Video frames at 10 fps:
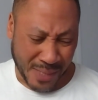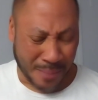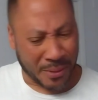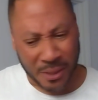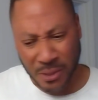
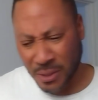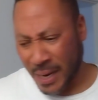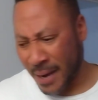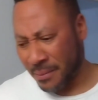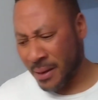Yeah, but just
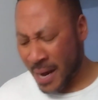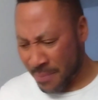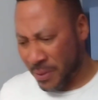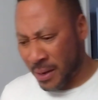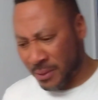that, the
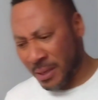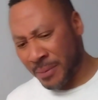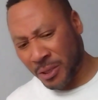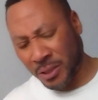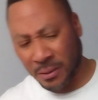IPA, as I
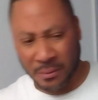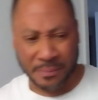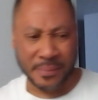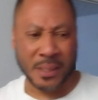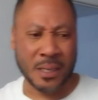mentioned.
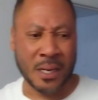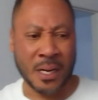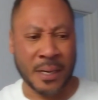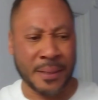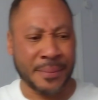
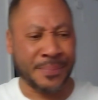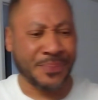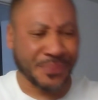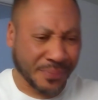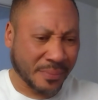
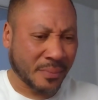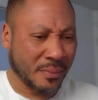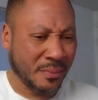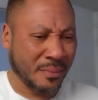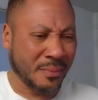
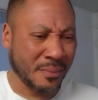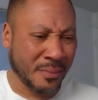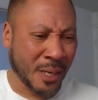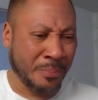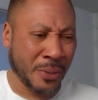
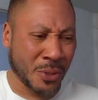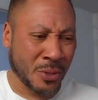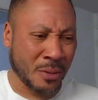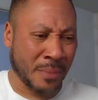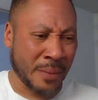Their
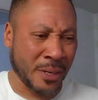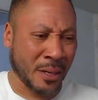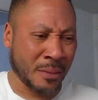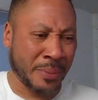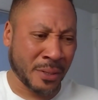Pilsner, Mama
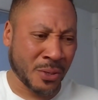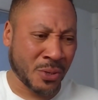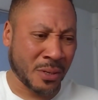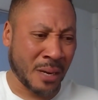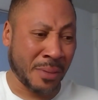Yellow
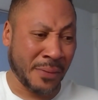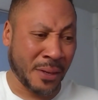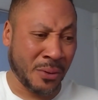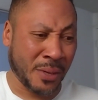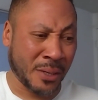Pils, I believe
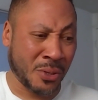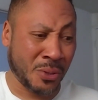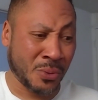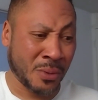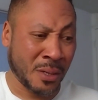they do that
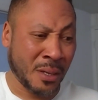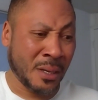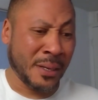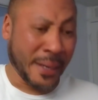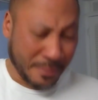too.
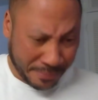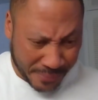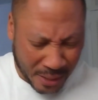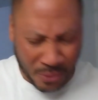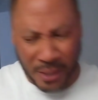Yeah,
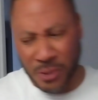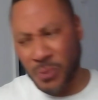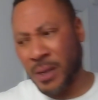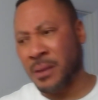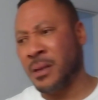they do that as
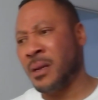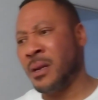well.